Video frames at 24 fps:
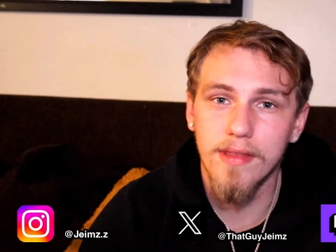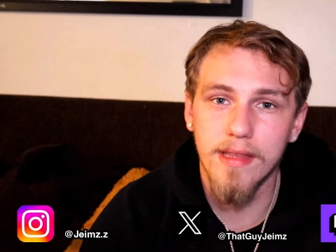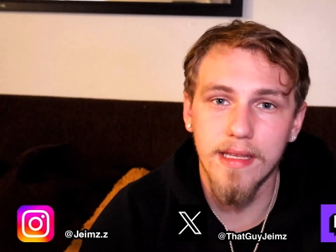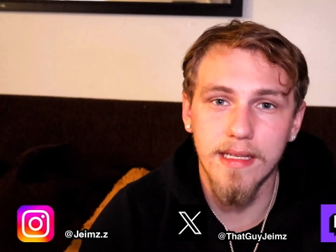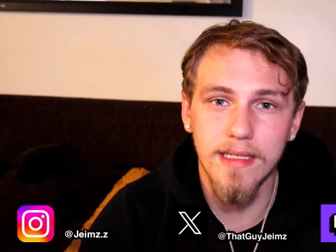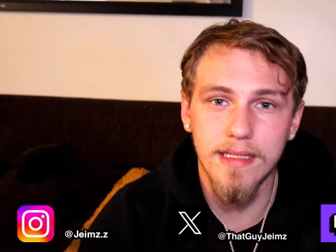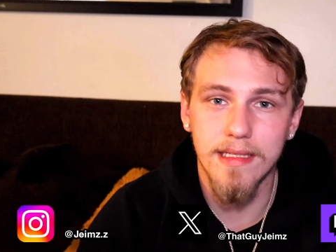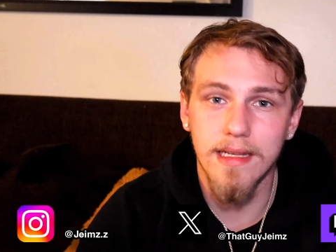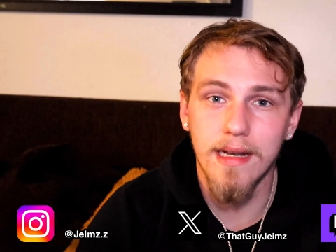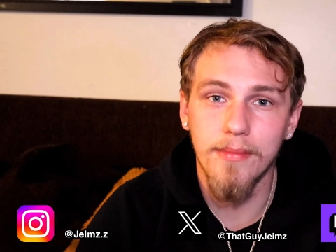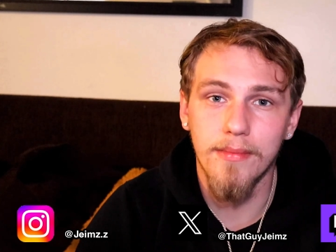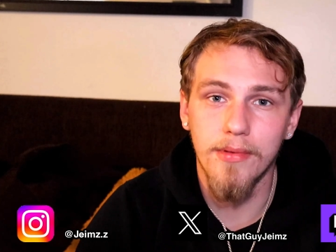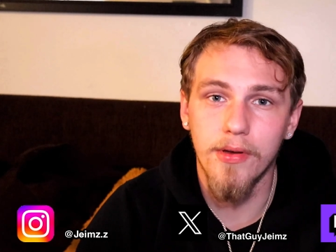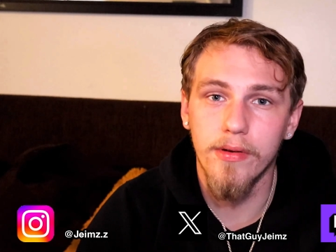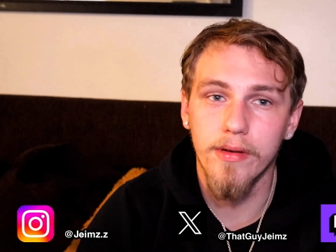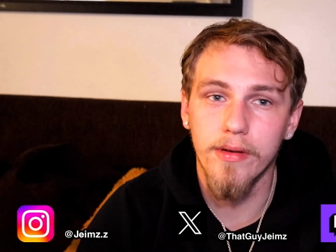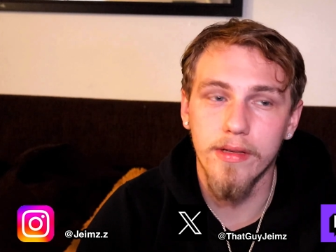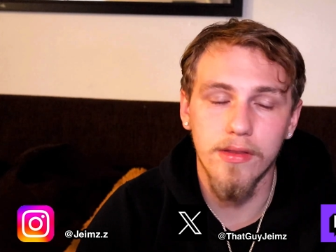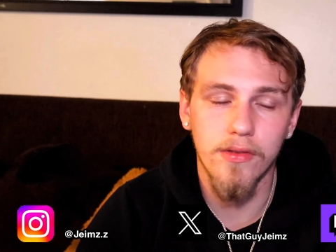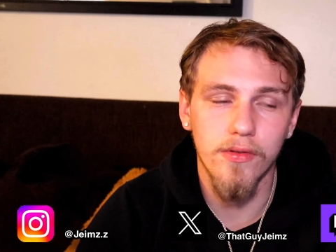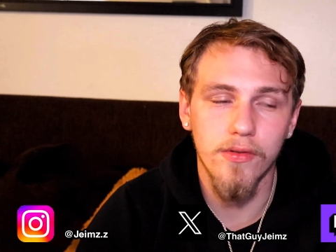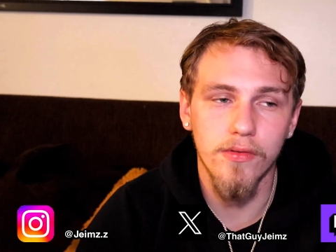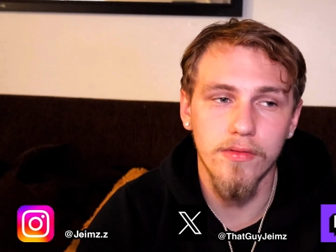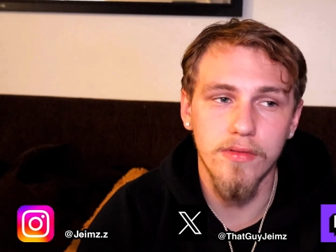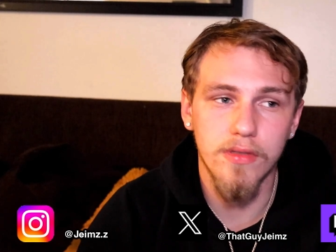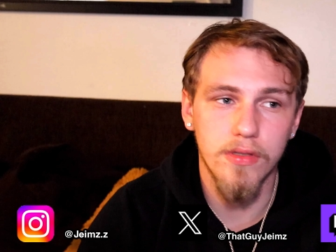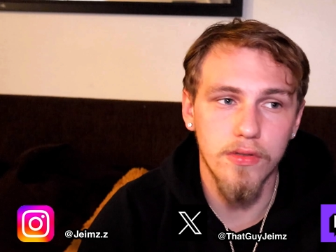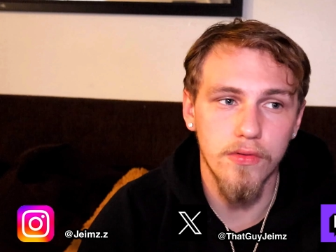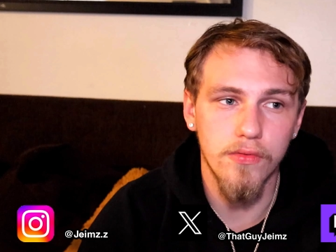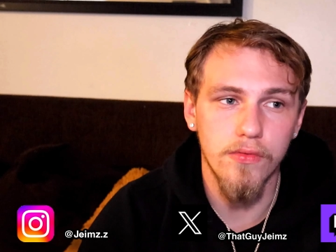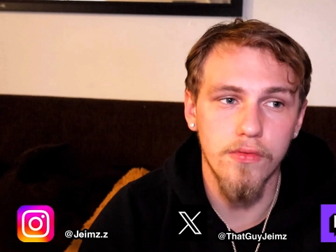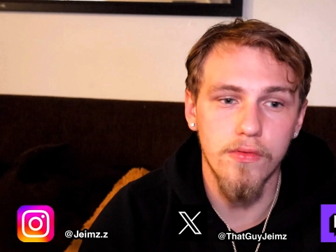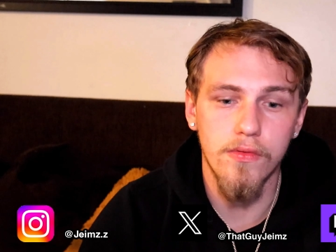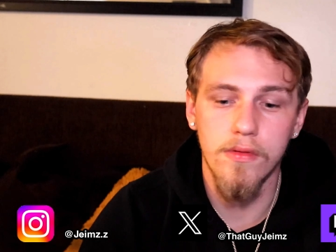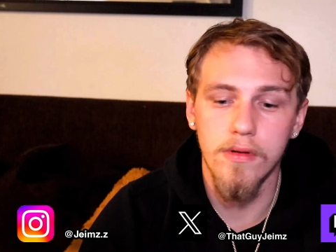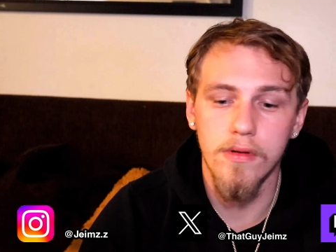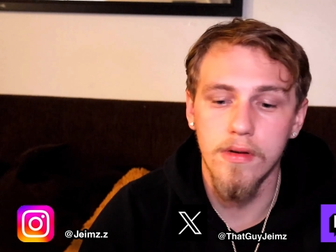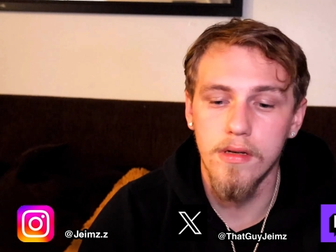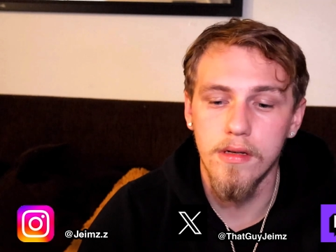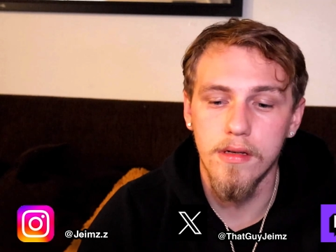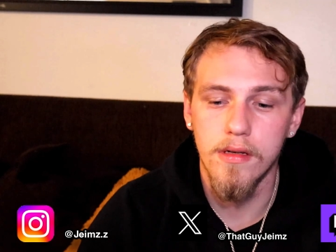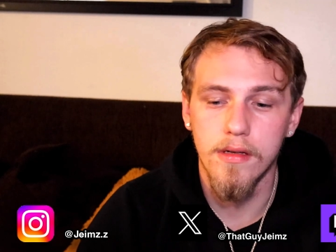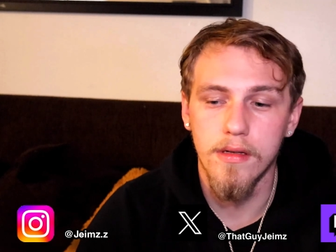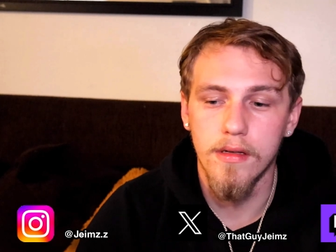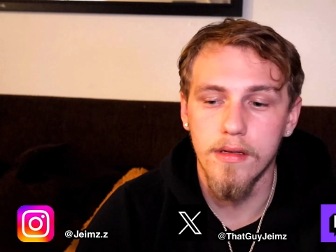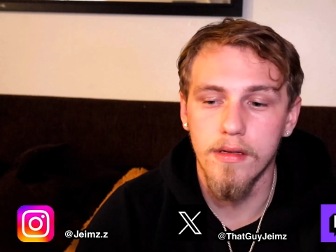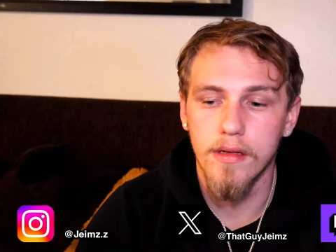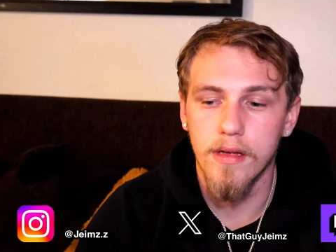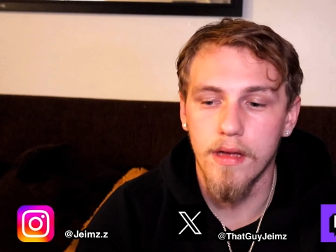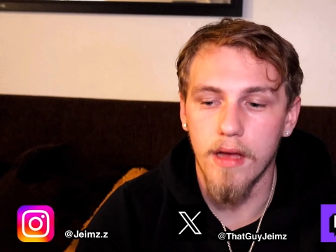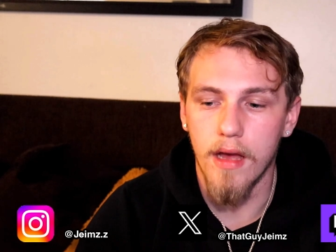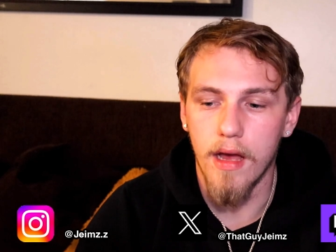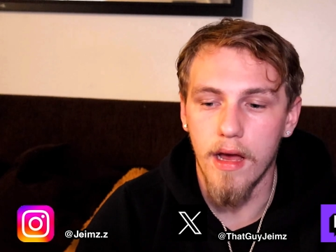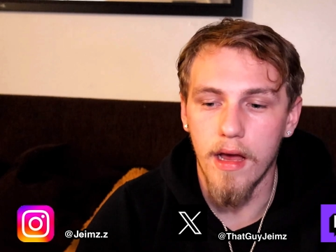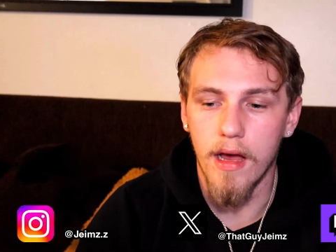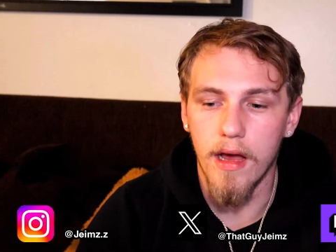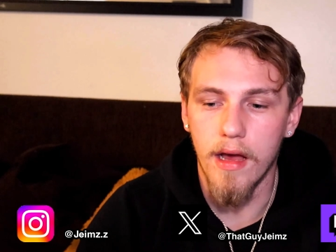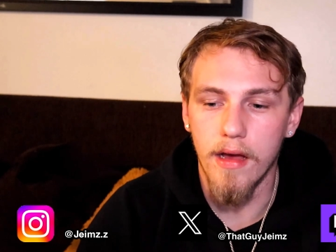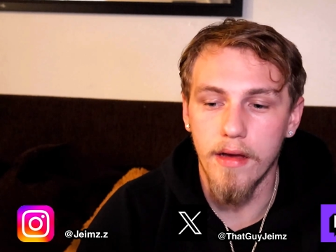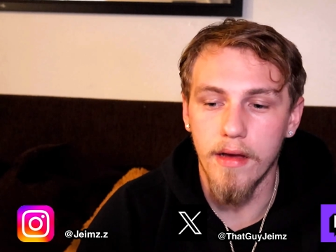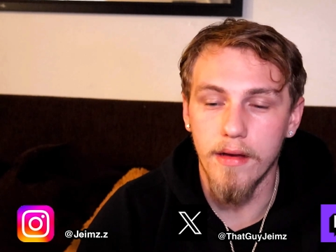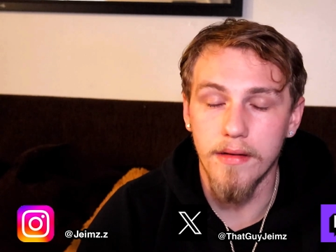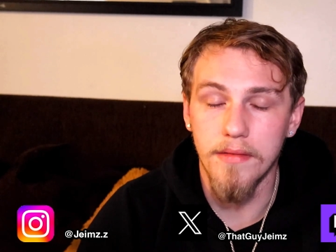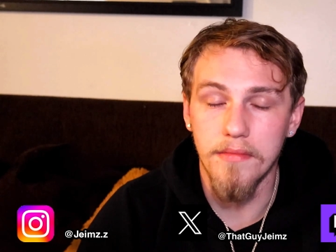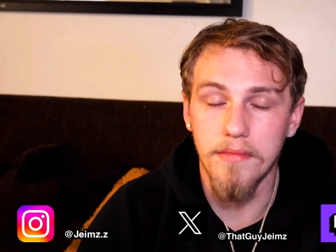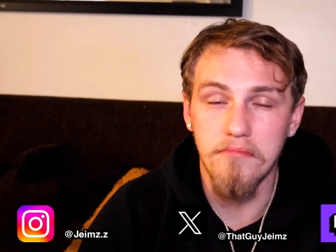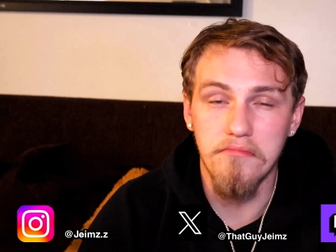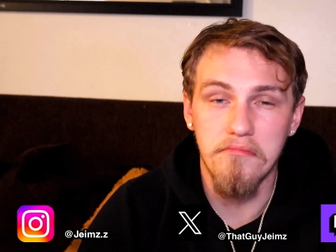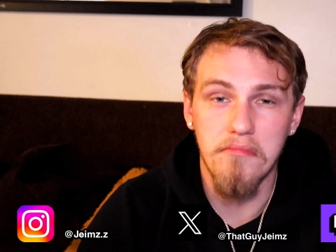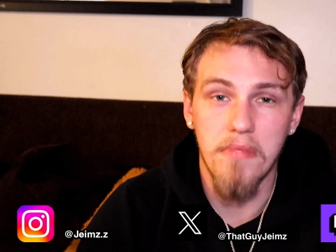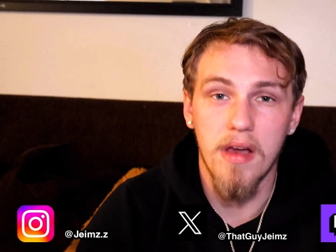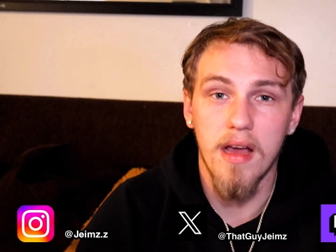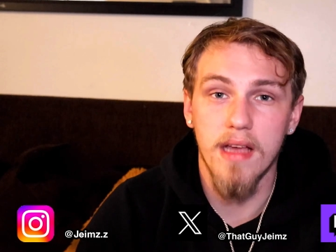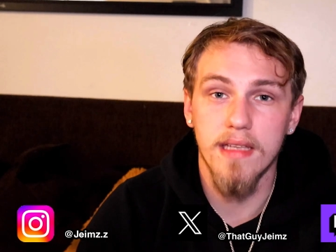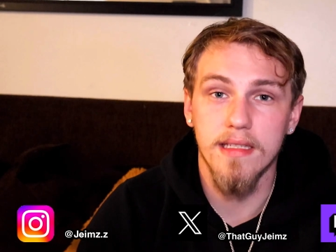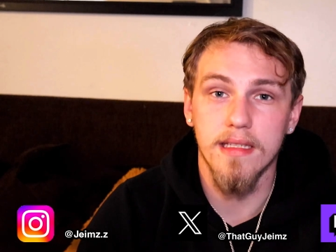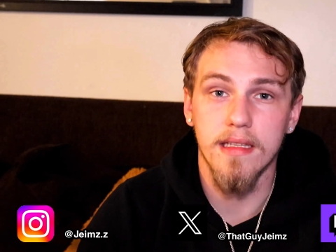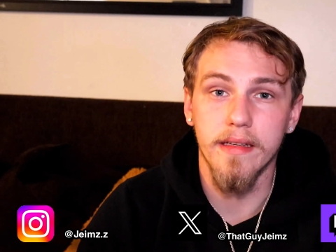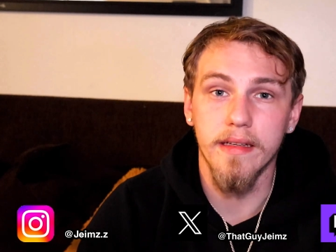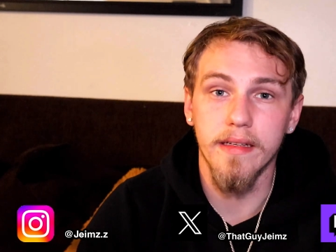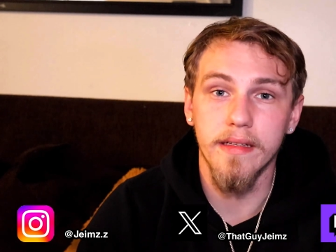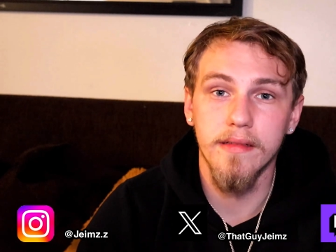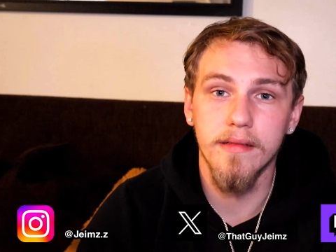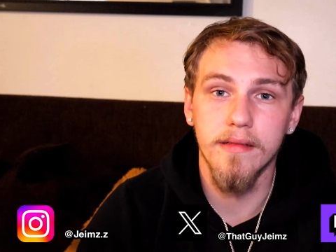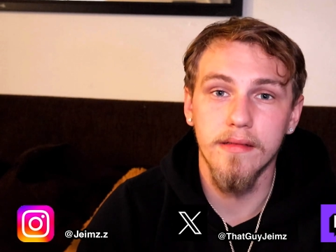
things that I'm going through to hustling.